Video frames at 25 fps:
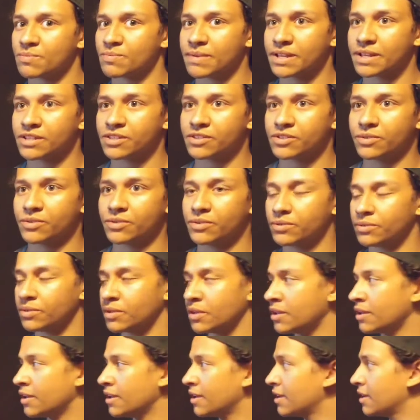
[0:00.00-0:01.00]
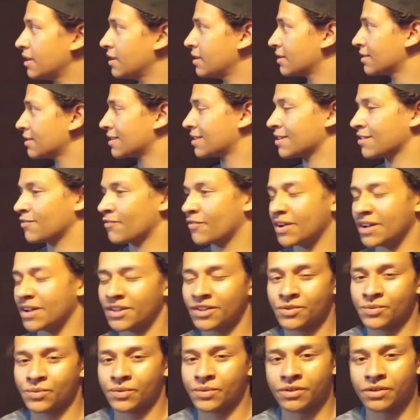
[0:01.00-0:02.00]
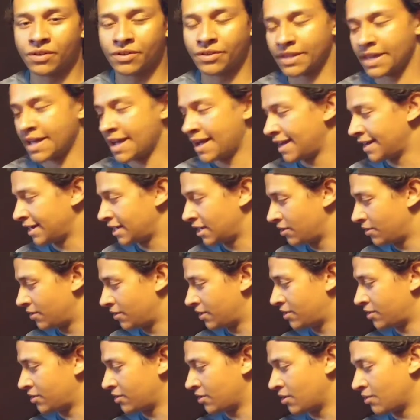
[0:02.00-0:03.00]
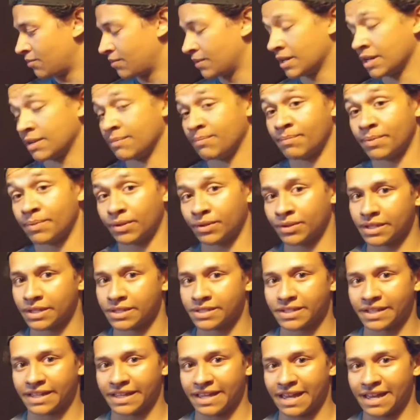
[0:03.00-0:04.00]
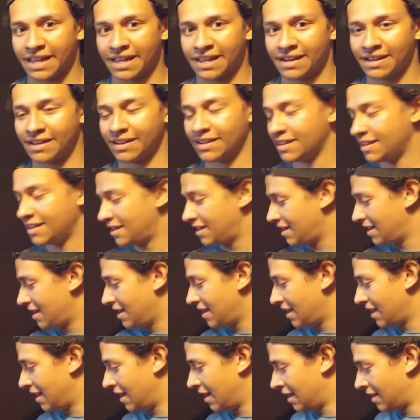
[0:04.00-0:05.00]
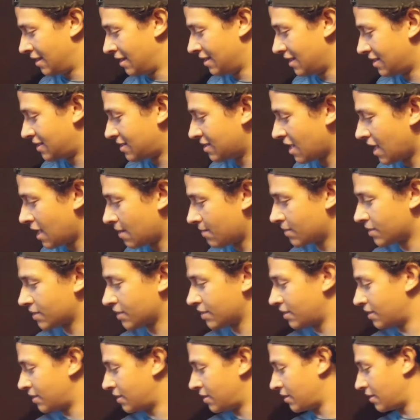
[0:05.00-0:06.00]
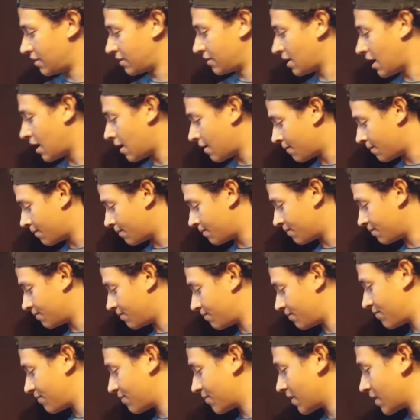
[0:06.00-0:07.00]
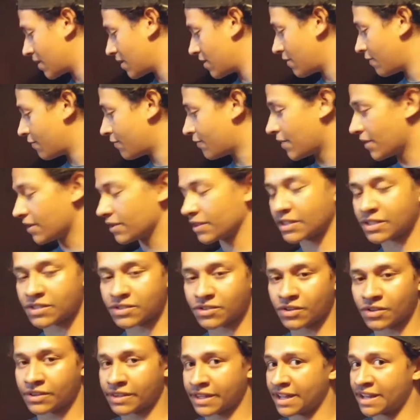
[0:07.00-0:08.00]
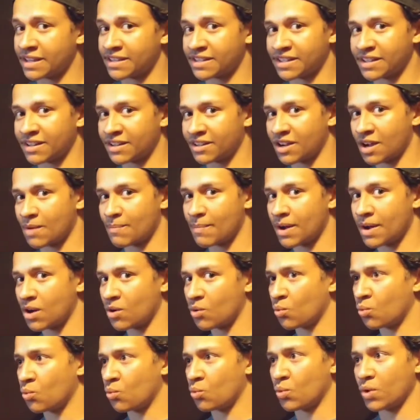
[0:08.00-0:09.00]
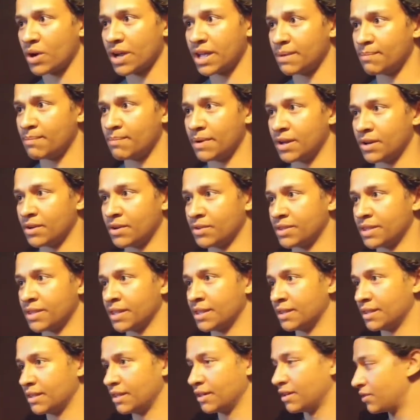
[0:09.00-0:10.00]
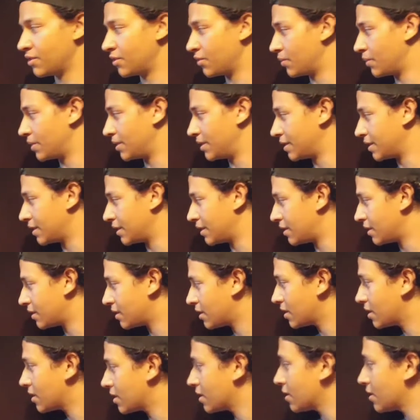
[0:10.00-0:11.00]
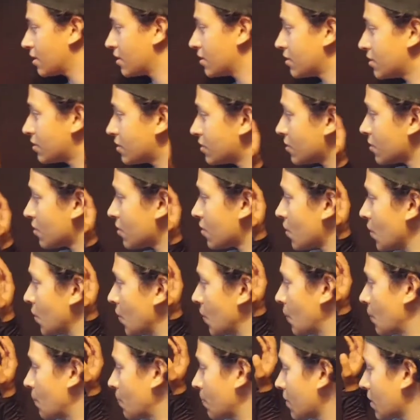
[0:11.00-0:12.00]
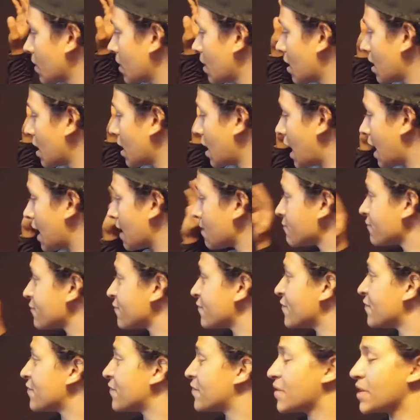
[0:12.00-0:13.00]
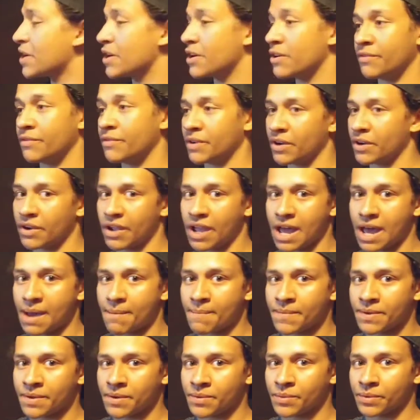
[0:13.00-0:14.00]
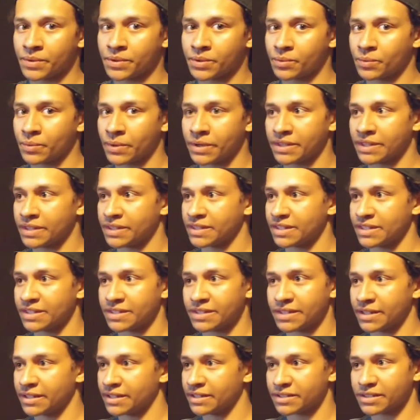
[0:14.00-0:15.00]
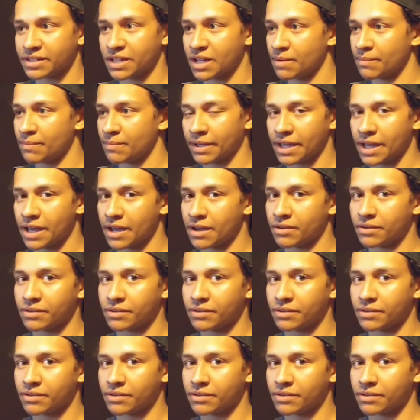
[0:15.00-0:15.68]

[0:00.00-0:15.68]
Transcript: Superman suit. The files weren't all that accurate, so I'm going to build this again. And this time I'm fairly certain that it's going to come out way better than the other one did. So I'm very, very happy with the way that this thing is coming